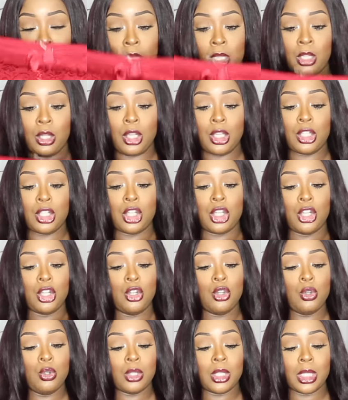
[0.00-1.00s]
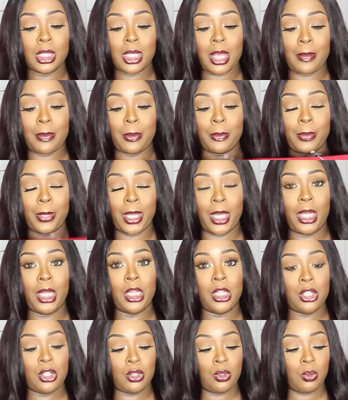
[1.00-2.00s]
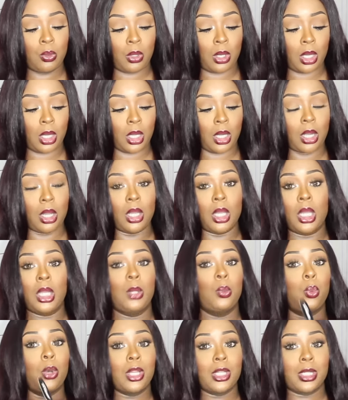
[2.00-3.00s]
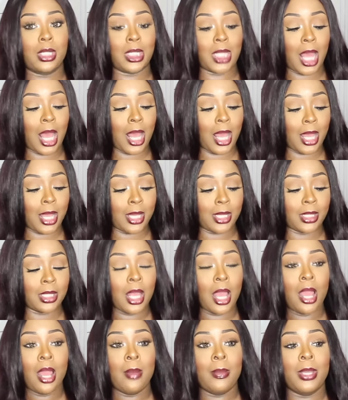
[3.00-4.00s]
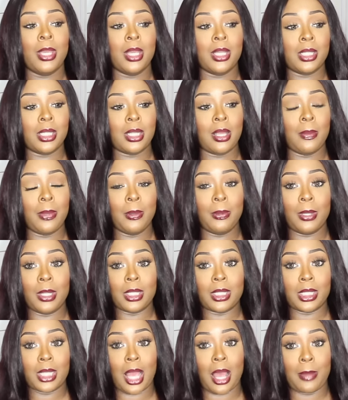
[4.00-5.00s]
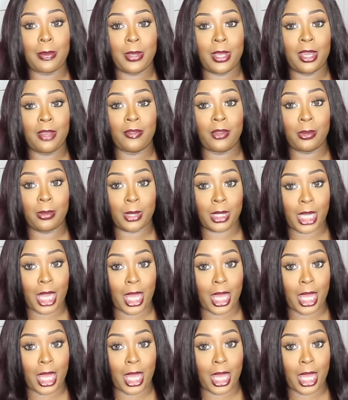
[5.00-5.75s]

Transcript: And you can choose the type of panties you want and what size, because some people are top heavy but